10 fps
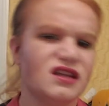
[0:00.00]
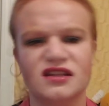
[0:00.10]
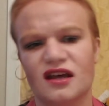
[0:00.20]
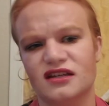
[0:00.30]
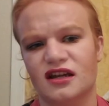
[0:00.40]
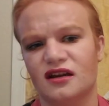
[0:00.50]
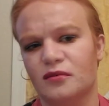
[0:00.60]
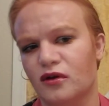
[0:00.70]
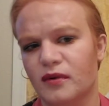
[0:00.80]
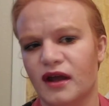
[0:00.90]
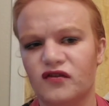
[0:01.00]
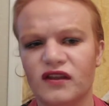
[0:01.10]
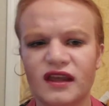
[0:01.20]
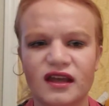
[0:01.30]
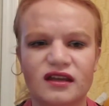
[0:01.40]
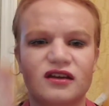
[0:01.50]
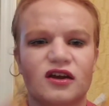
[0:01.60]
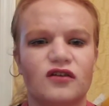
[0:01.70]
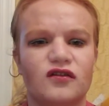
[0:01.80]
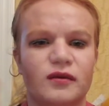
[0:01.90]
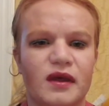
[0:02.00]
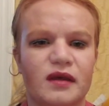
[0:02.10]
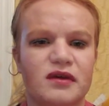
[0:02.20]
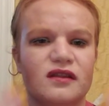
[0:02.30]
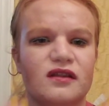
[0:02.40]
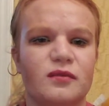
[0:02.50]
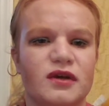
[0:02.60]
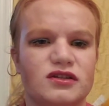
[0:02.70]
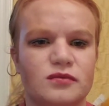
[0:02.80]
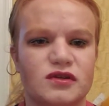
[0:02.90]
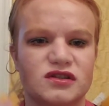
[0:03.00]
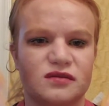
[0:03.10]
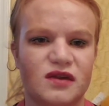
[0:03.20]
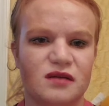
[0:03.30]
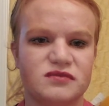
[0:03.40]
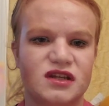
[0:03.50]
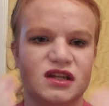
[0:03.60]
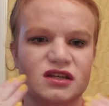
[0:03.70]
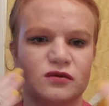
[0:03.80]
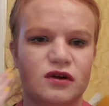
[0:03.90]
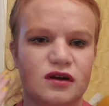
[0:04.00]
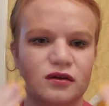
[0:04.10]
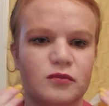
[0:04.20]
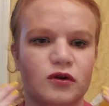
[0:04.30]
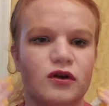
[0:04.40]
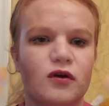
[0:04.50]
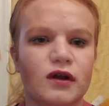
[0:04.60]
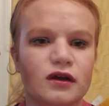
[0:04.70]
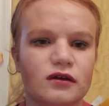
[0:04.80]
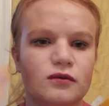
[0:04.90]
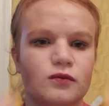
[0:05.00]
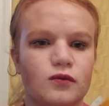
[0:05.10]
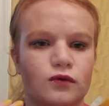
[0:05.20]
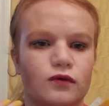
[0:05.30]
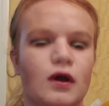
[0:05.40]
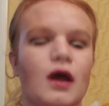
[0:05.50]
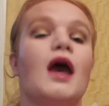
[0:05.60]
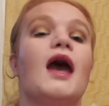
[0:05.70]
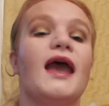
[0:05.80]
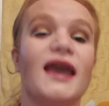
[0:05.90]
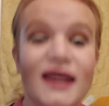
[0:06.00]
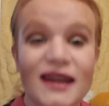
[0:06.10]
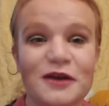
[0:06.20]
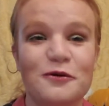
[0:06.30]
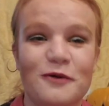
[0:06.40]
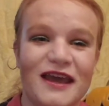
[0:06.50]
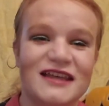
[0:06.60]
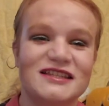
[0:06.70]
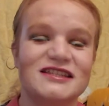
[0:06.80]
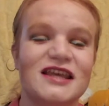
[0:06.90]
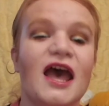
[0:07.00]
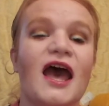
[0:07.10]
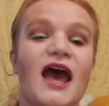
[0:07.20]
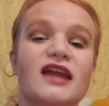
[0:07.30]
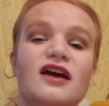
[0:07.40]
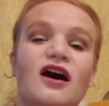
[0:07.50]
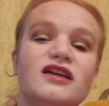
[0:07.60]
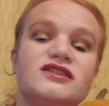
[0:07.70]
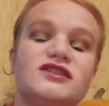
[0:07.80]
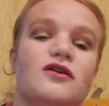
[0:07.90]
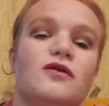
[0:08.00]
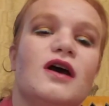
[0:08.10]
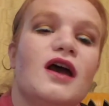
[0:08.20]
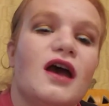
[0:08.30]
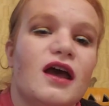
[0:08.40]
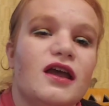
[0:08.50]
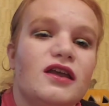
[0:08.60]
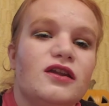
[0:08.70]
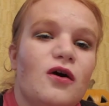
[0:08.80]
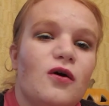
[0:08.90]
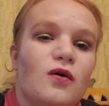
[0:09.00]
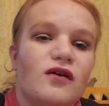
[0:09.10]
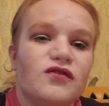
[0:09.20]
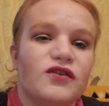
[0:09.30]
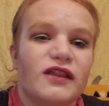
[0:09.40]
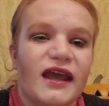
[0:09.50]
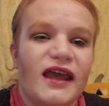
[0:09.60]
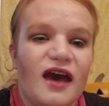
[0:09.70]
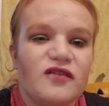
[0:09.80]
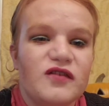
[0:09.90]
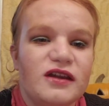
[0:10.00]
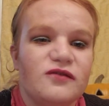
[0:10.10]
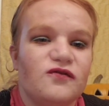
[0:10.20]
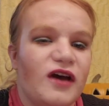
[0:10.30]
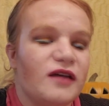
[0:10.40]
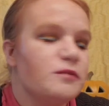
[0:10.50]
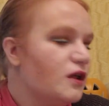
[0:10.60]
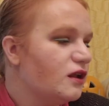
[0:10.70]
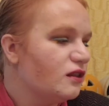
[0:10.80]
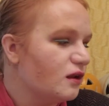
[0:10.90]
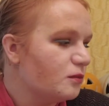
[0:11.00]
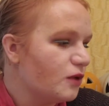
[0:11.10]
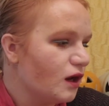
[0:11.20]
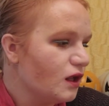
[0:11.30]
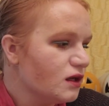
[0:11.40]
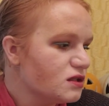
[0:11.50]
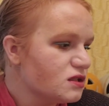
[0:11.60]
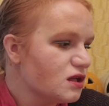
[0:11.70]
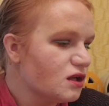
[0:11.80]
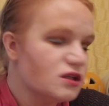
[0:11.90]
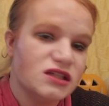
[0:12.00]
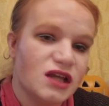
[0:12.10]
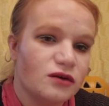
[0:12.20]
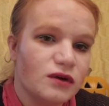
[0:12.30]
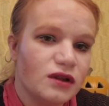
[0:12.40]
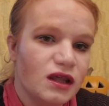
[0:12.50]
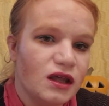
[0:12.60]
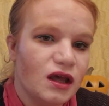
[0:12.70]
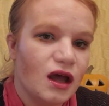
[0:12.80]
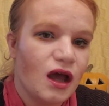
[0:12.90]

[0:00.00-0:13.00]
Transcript: not terrible, but I feel like I curve it maybe a little bit too much sometimes. I need to work on more going. Oof. Anyways, and also, you know, for like having 5 million lip products, generally,